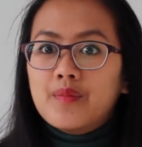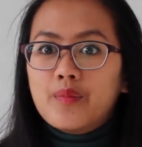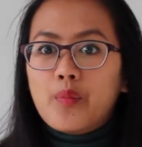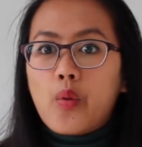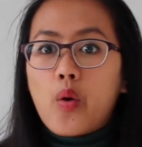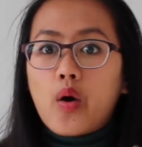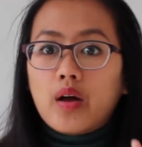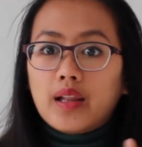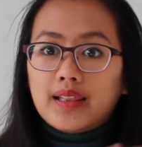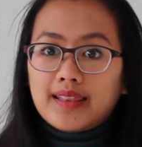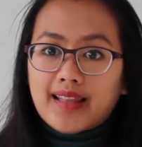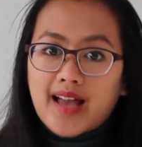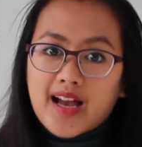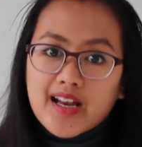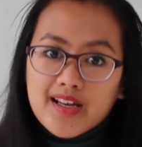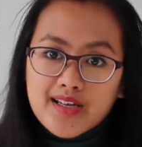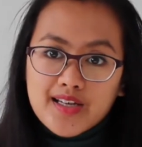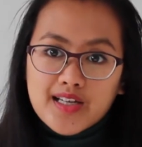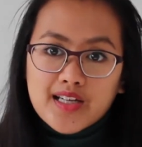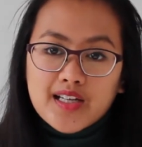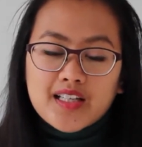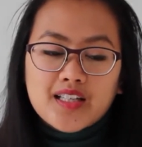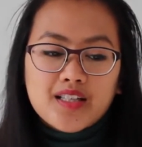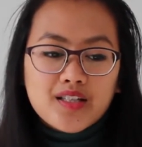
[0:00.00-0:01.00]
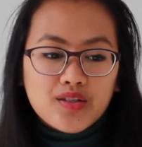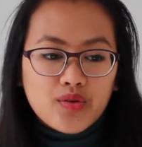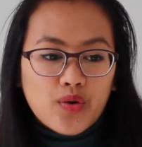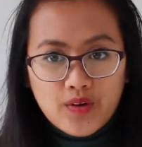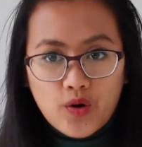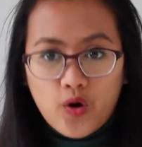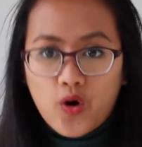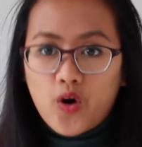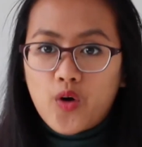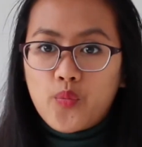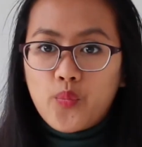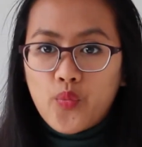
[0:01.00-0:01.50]
more luggage
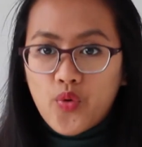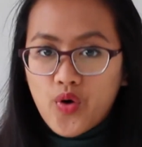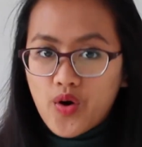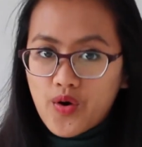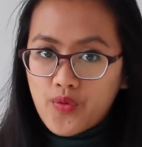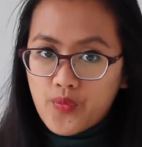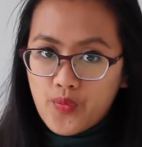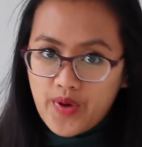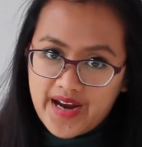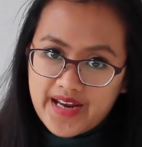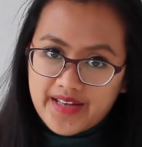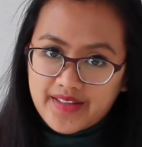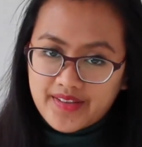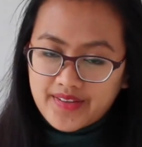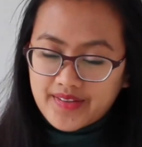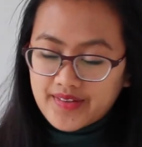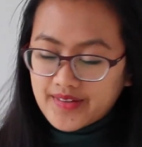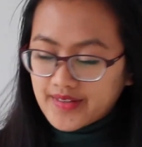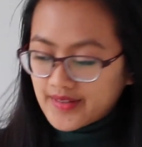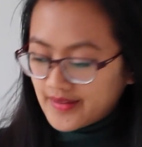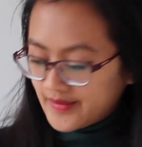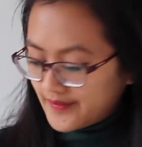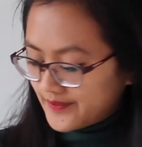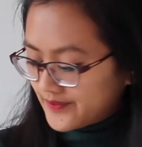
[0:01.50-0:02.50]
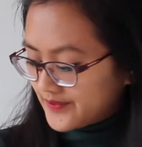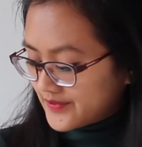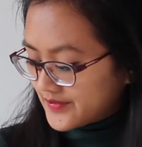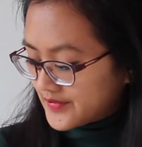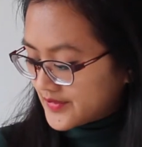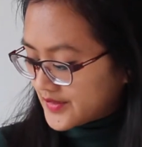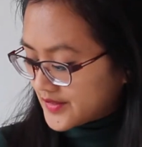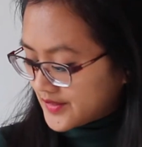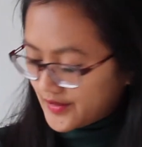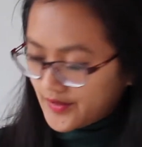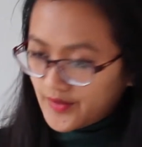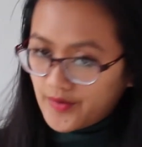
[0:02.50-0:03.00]
or more waste.
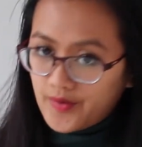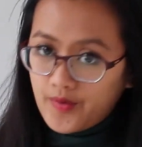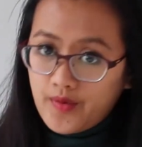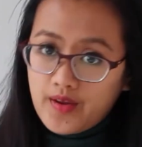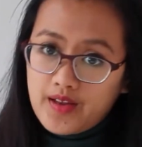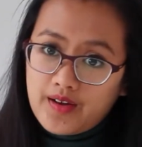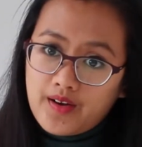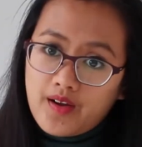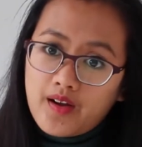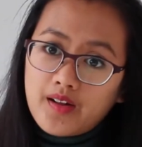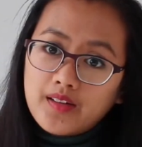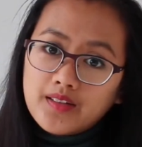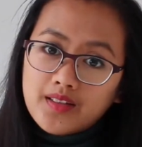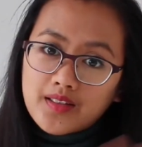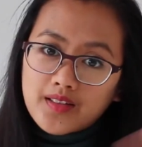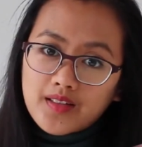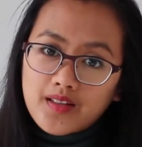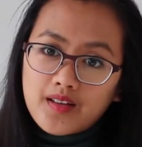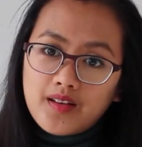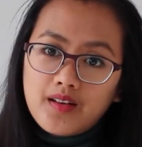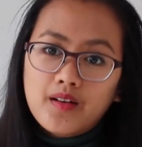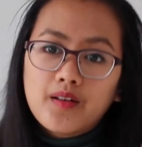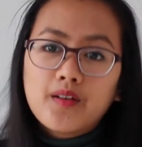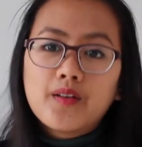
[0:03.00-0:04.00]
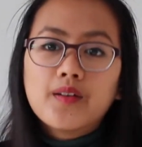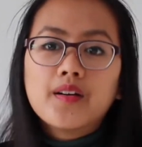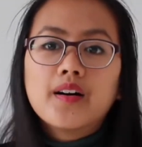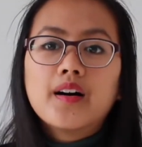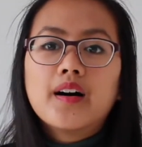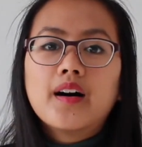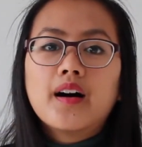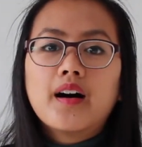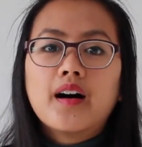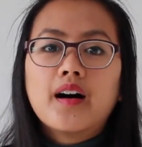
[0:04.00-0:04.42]
So, and also